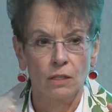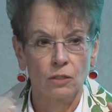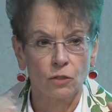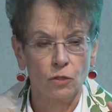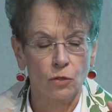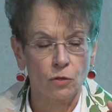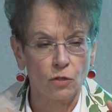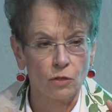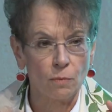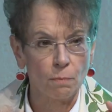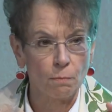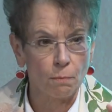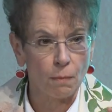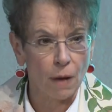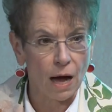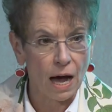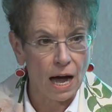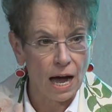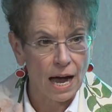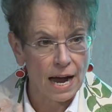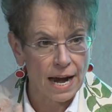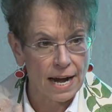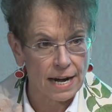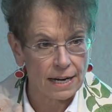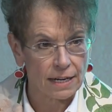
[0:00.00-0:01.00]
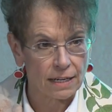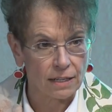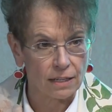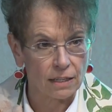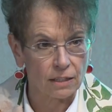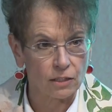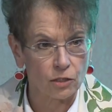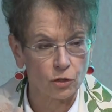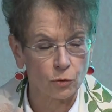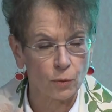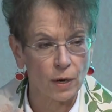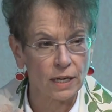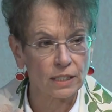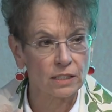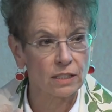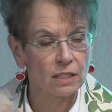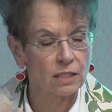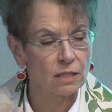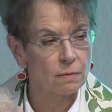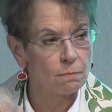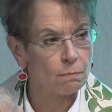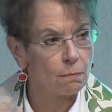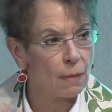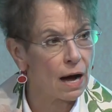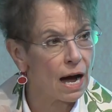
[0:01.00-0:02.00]
to the mind, direct to
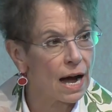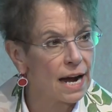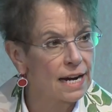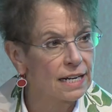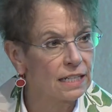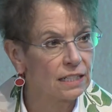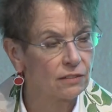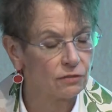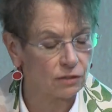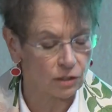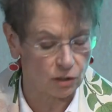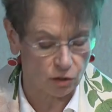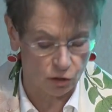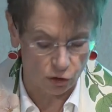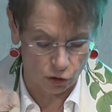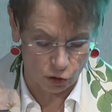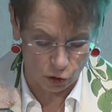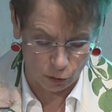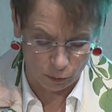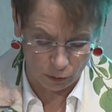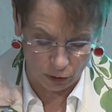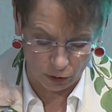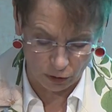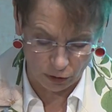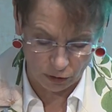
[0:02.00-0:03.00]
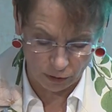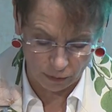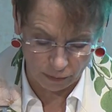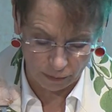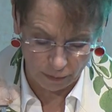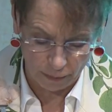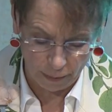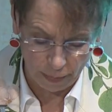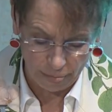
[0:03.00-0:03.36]
the mind of consumers,